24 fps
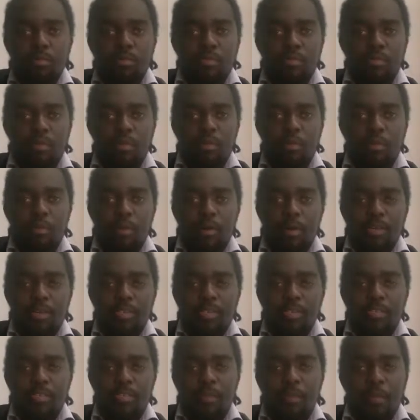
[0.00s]
So
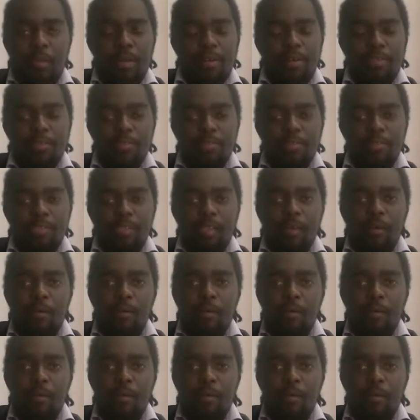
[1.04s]
quarks, the particles that